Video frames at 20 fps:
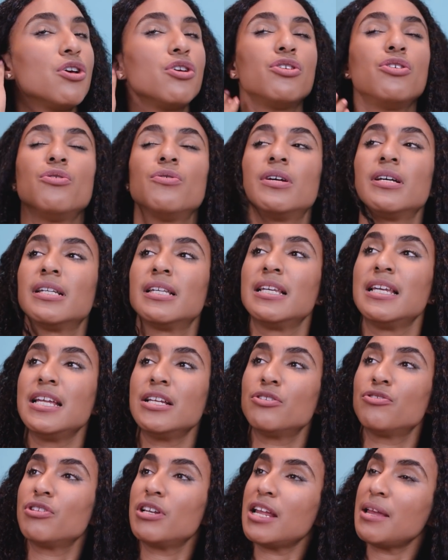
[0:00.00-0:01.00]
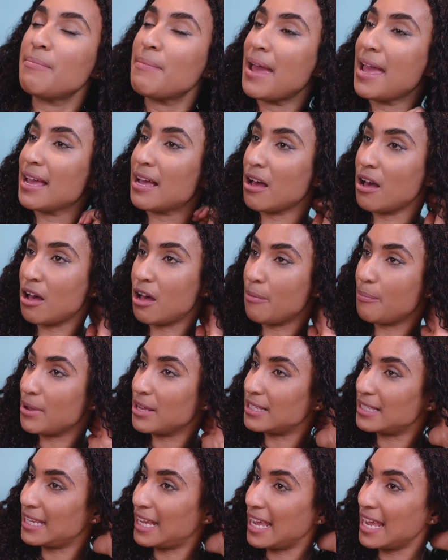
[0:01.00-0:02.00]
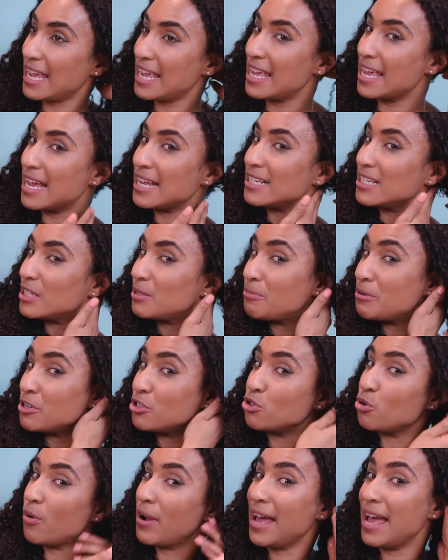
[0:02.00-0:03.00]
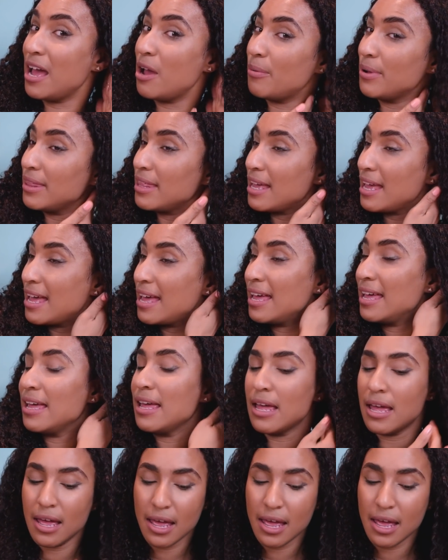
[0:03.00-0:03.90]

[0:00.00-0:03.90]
You could literally make up a tea and spritz your hair with it.